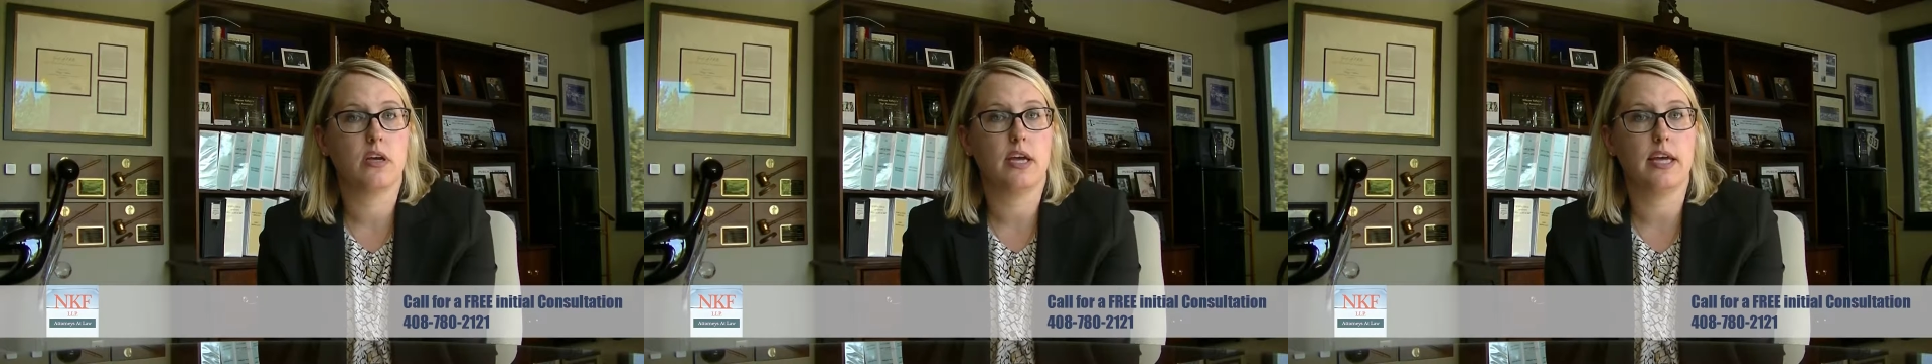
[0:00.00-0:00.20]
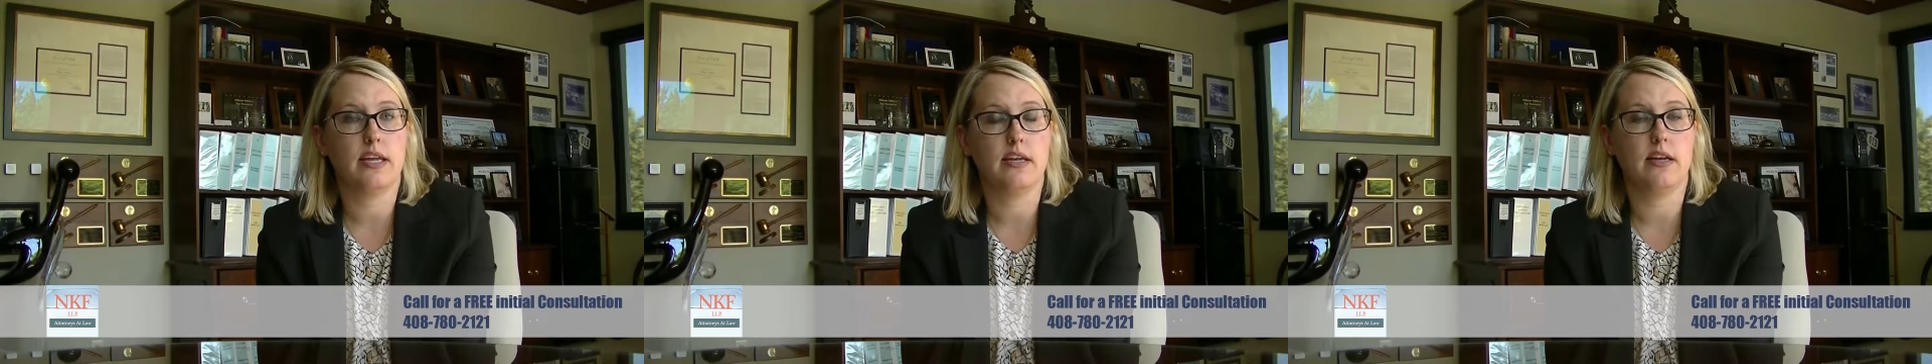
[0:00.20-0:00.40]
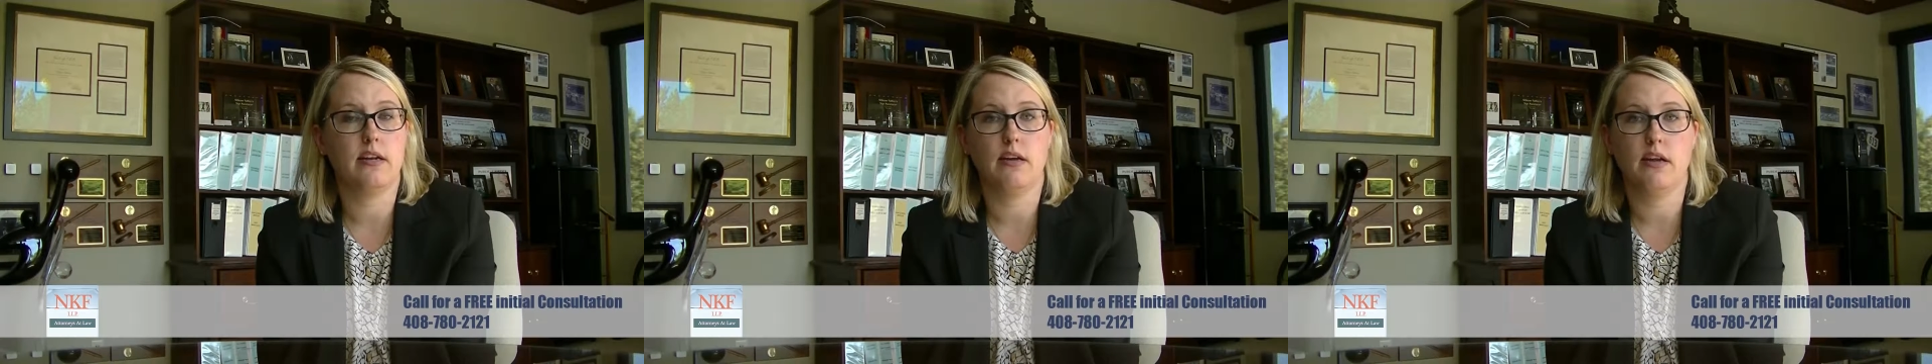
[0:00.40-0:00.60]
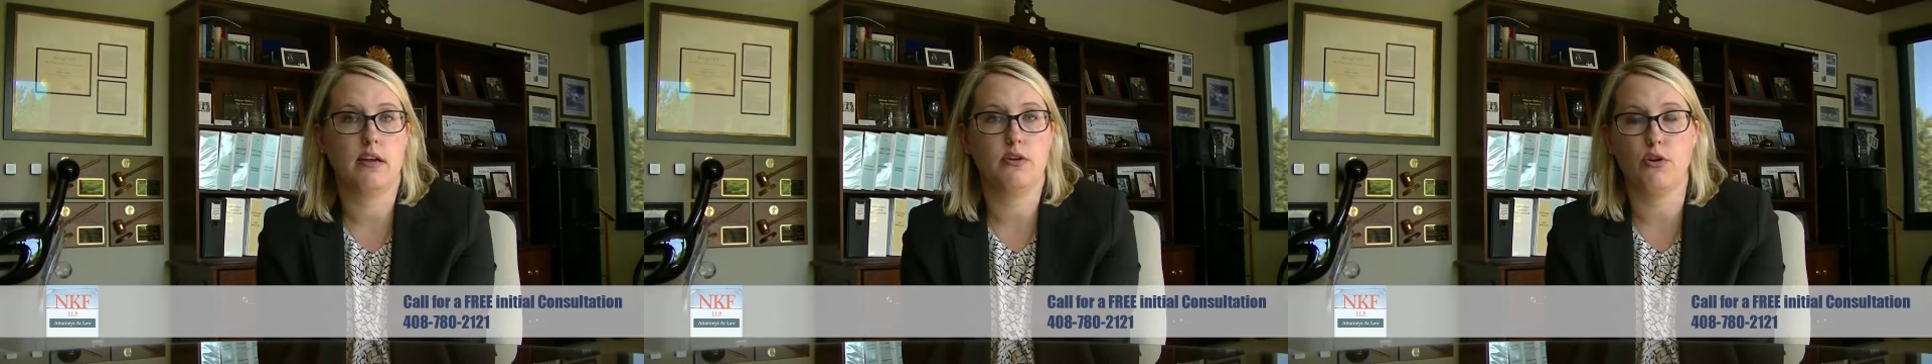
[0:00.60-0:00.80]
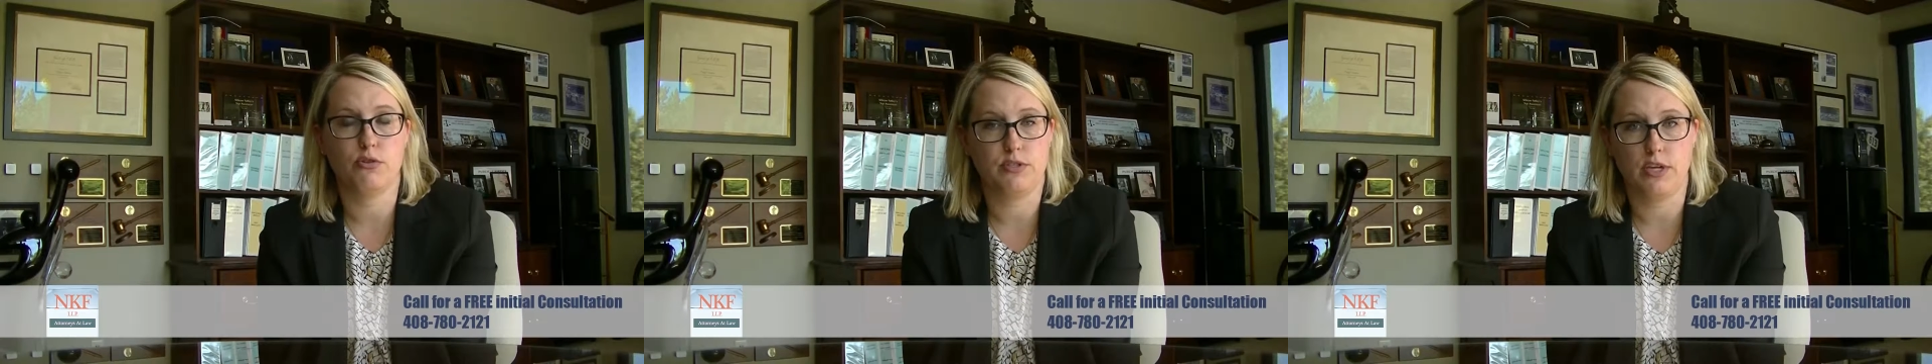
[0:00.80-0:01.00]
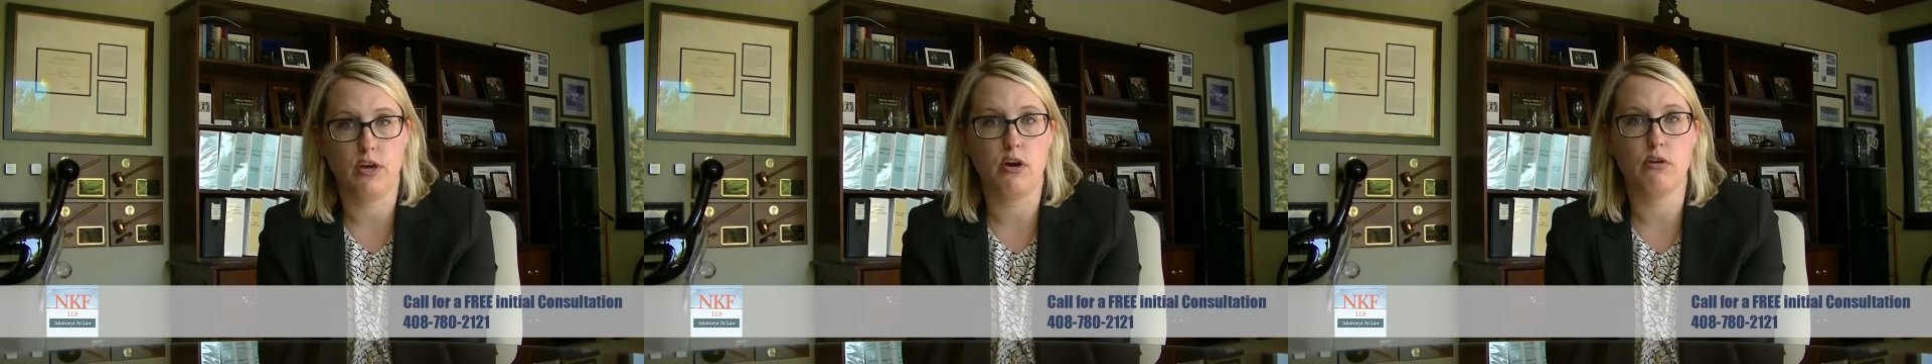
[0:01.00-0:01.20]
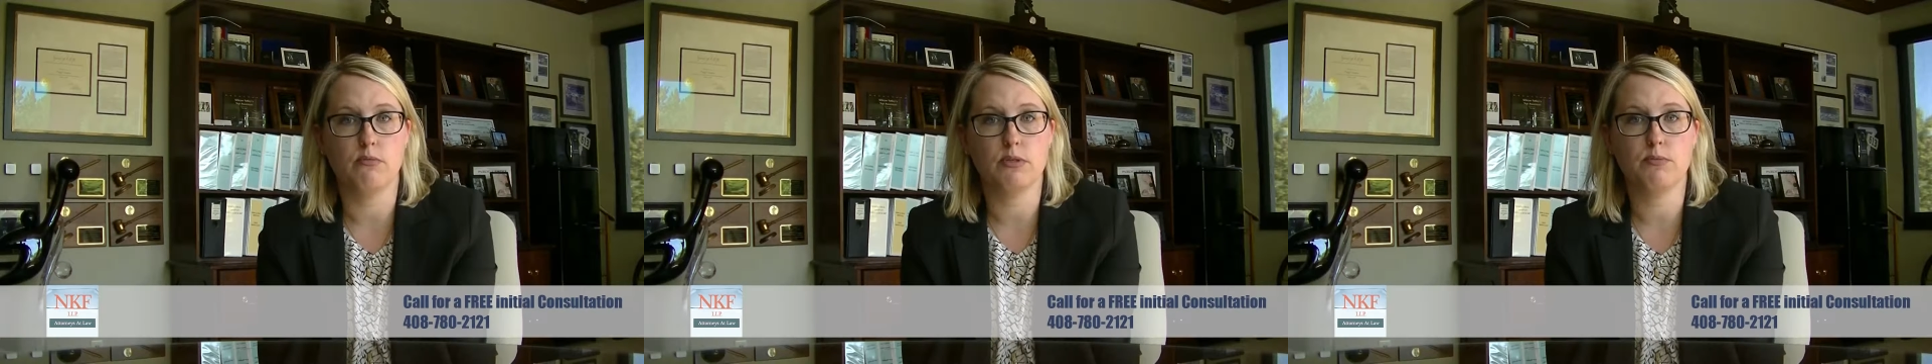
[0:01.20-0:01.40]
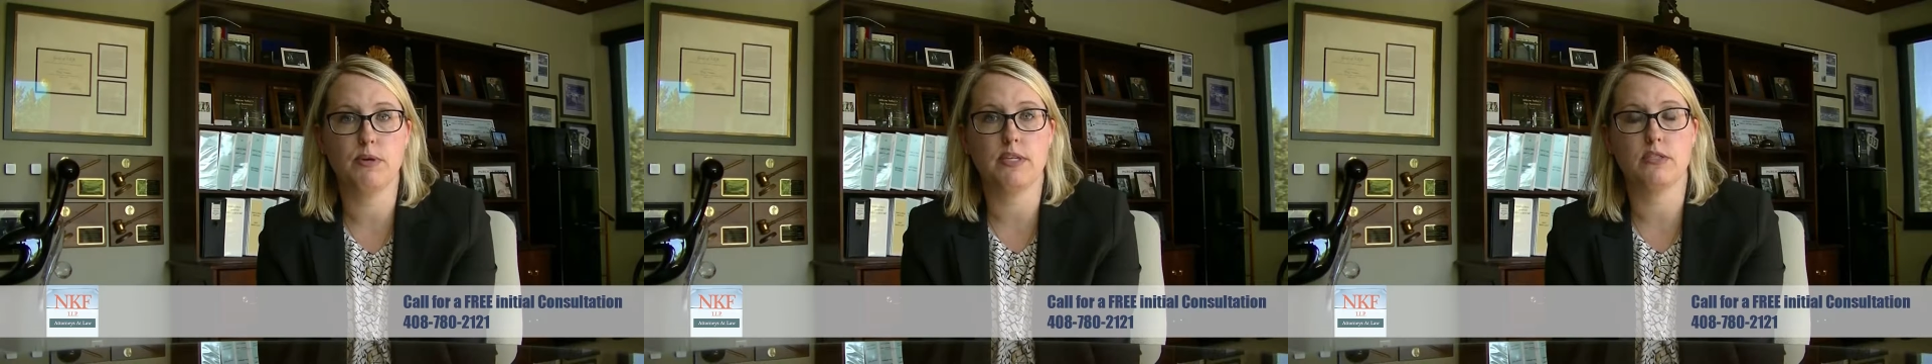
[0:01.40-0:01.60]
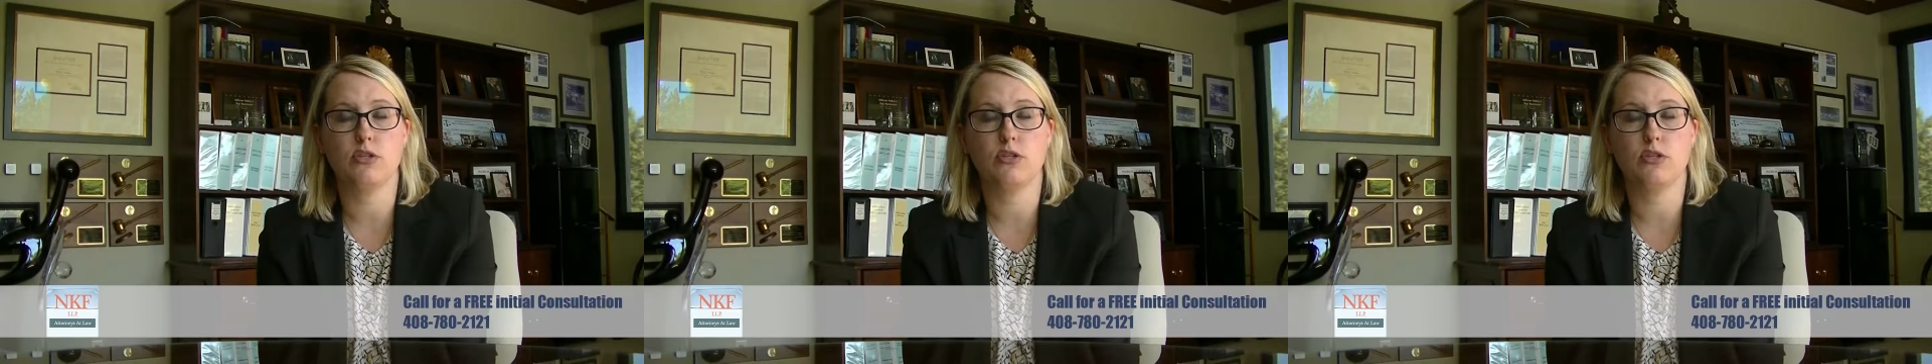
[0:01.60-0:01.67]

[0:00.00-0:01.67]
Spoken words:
in nursing homes because